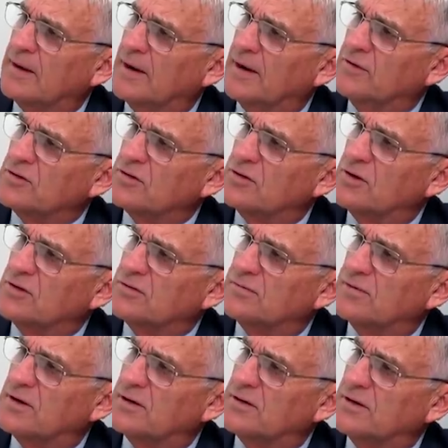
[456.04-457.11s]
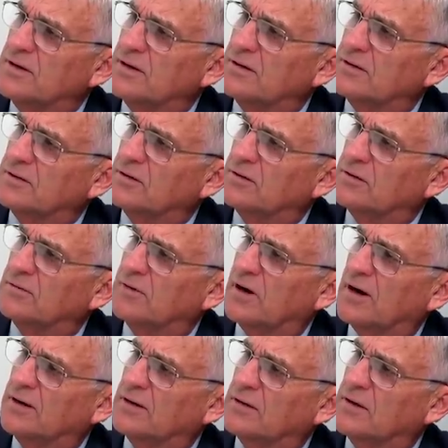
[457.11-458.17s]
and this loss of idea that
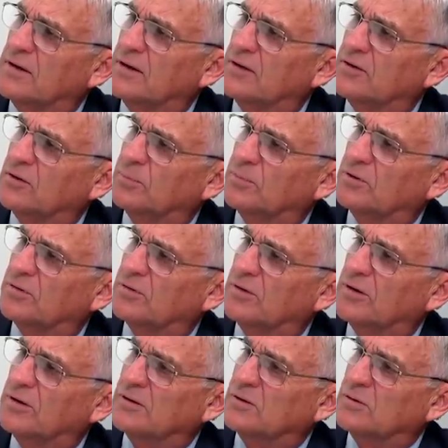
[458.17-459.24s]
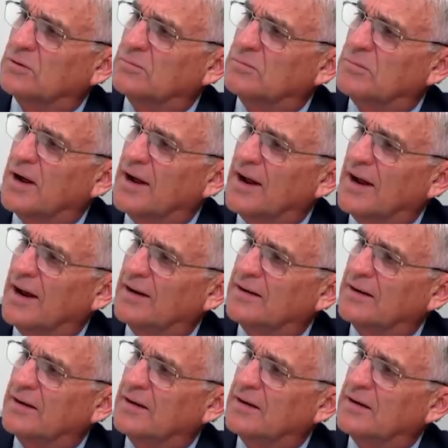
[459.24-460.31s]
dividing lines between good and bad
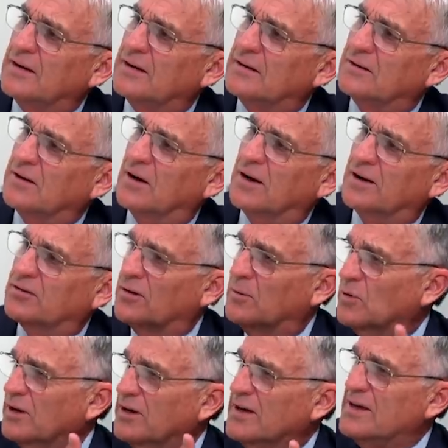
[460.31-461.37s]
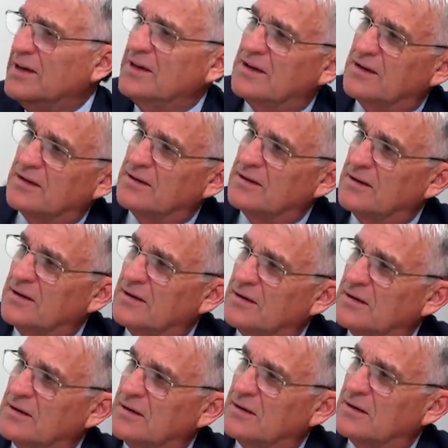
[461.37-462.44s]
lie somewhere here.
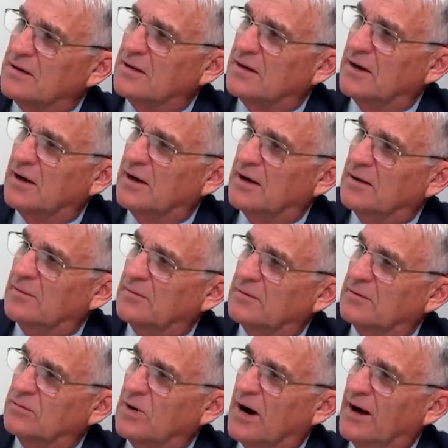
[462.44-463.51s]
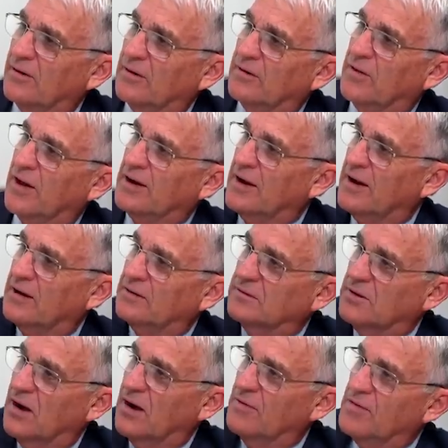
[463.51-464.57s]
Uh, yeah. Rather, they now
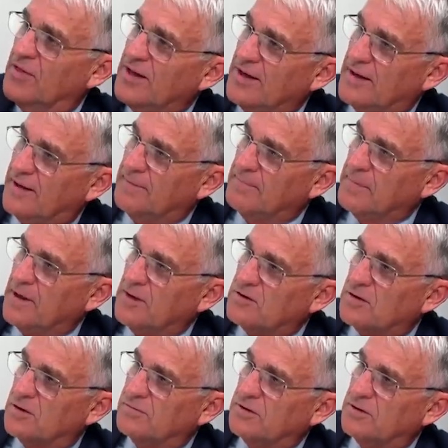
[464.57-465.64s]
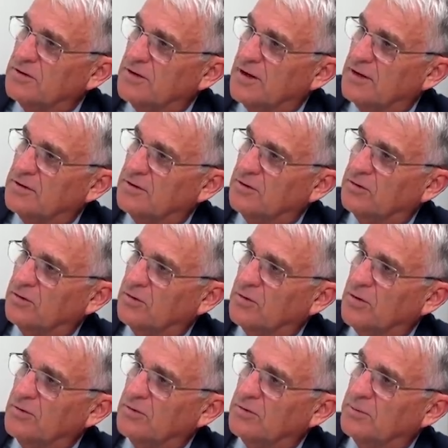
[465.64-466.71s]
lie there. So yeah. if you dare to
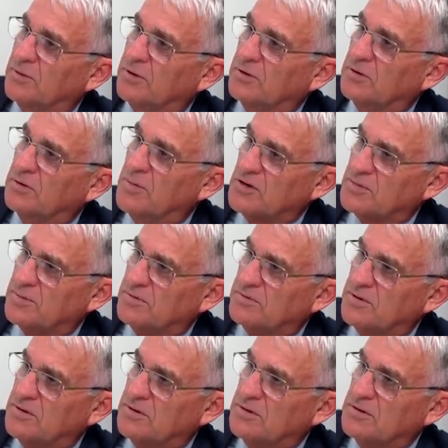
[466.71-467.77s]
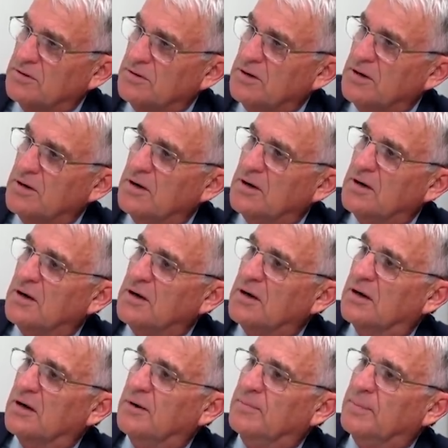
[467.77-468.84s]
disagree with me, you must be wrong,
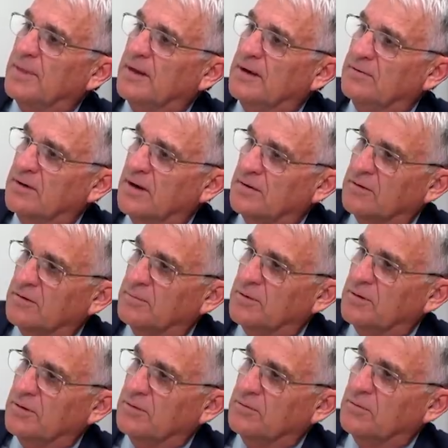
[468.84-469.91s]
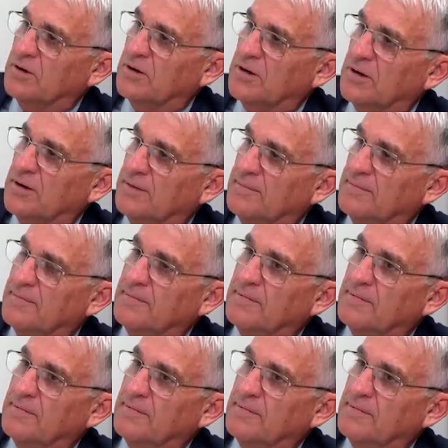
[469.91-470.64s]
um, even under the point where